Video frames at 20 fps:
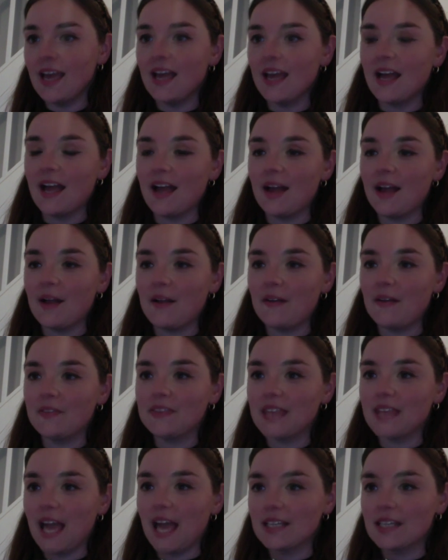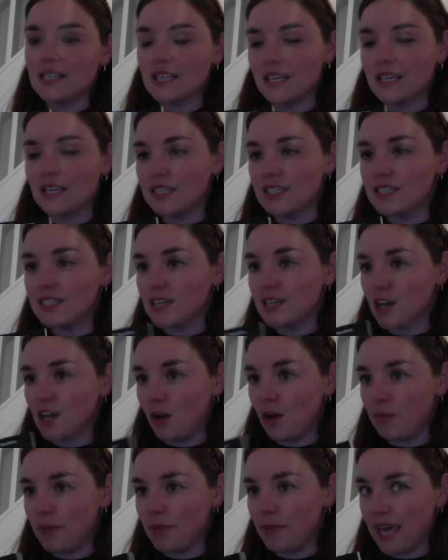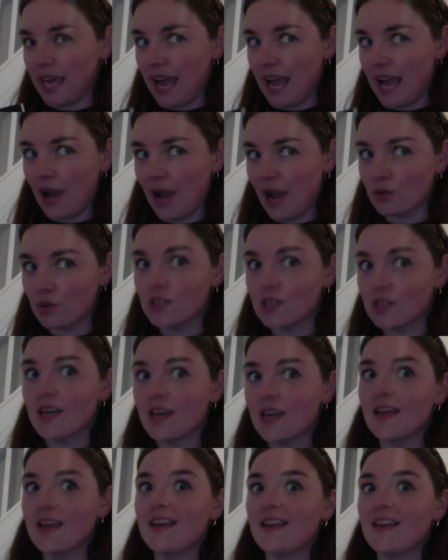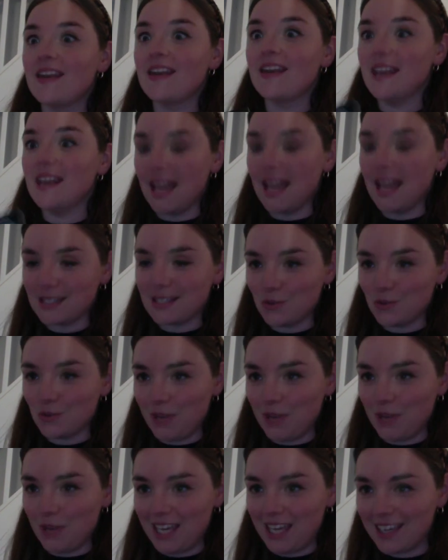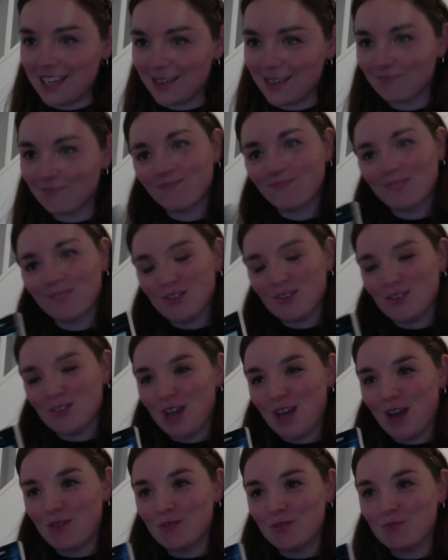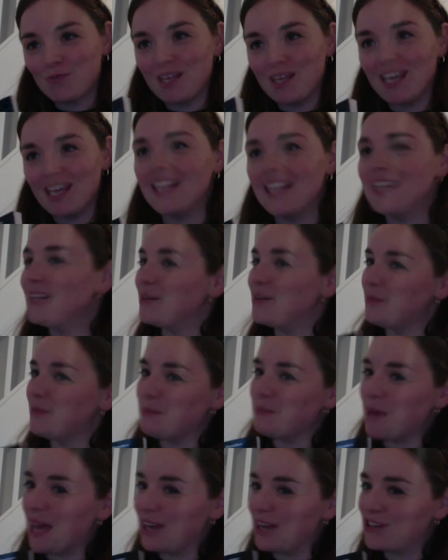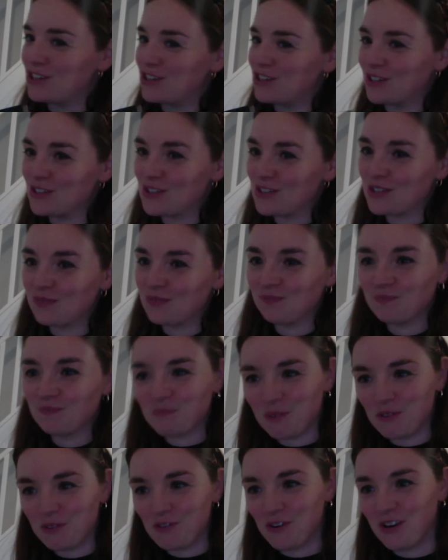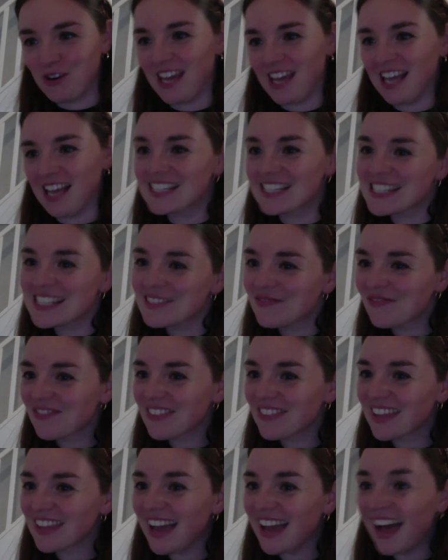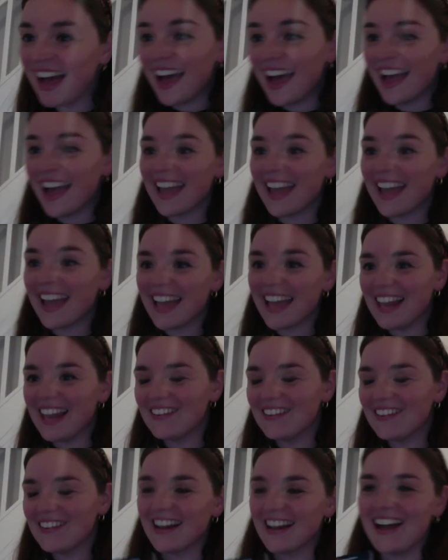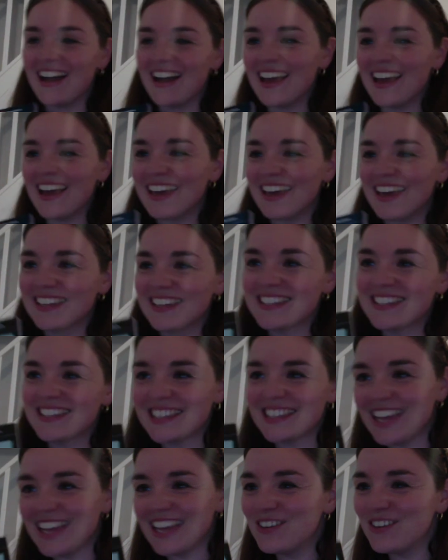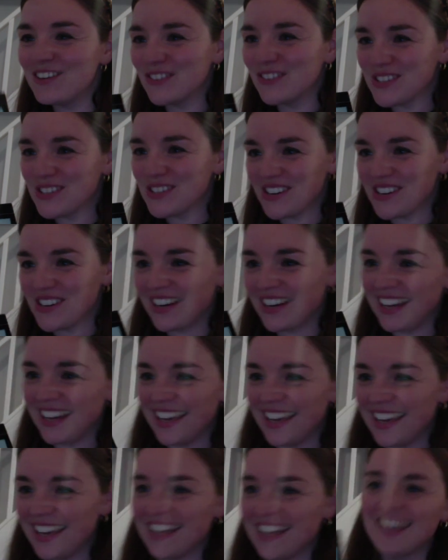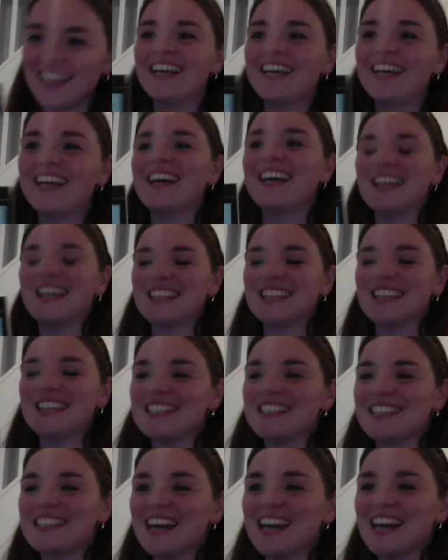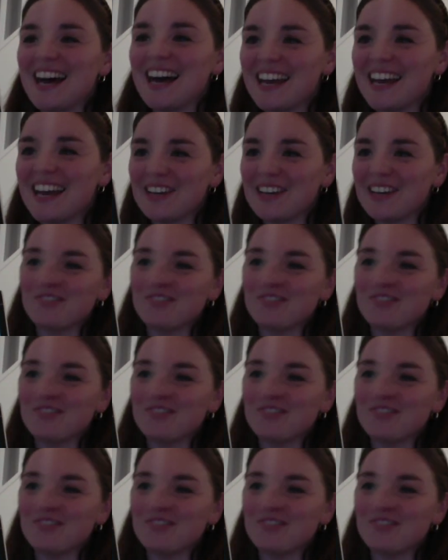that is coming out next week. So you have to be a little bit patient before that. Hi, hello guys. Thank you for joining this live.